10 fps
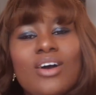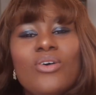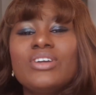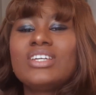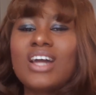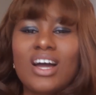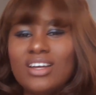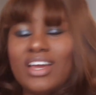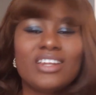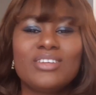Oh yeah,
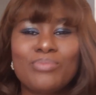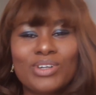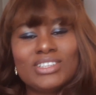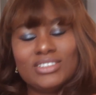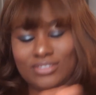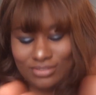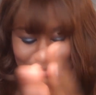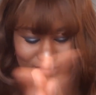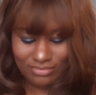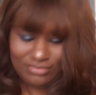anybody,
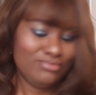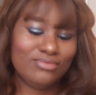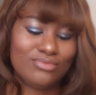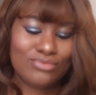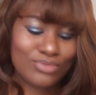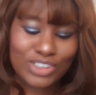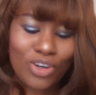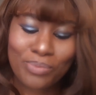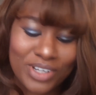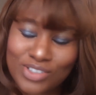which
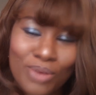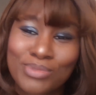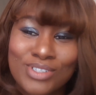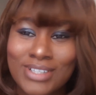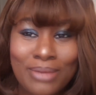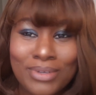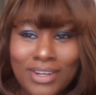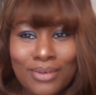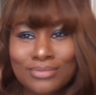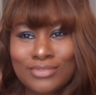company is coming to sign me
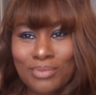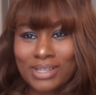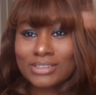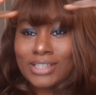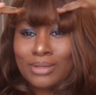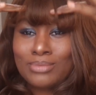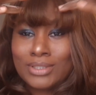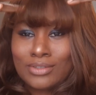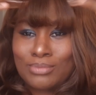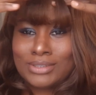now? Come and sign
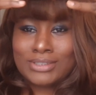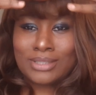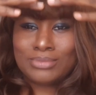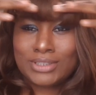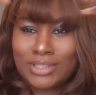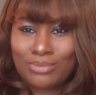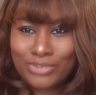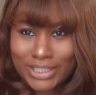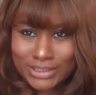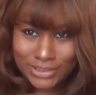me. I'm
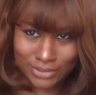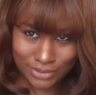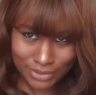ready.